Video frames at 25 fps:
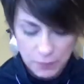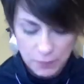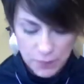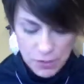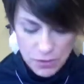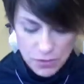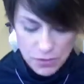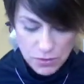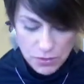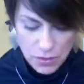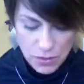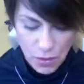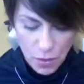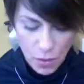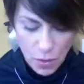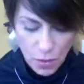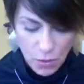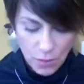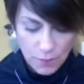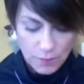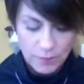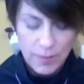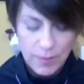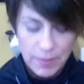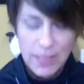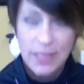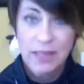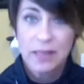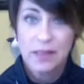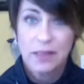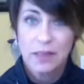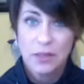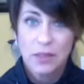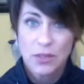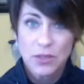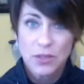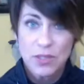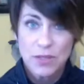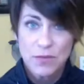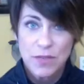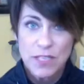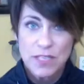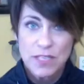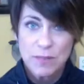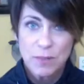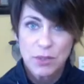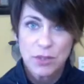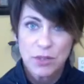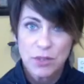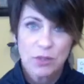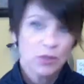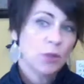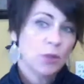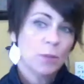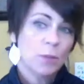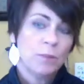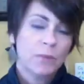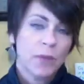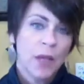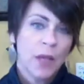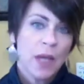So make it a closed Facebook group.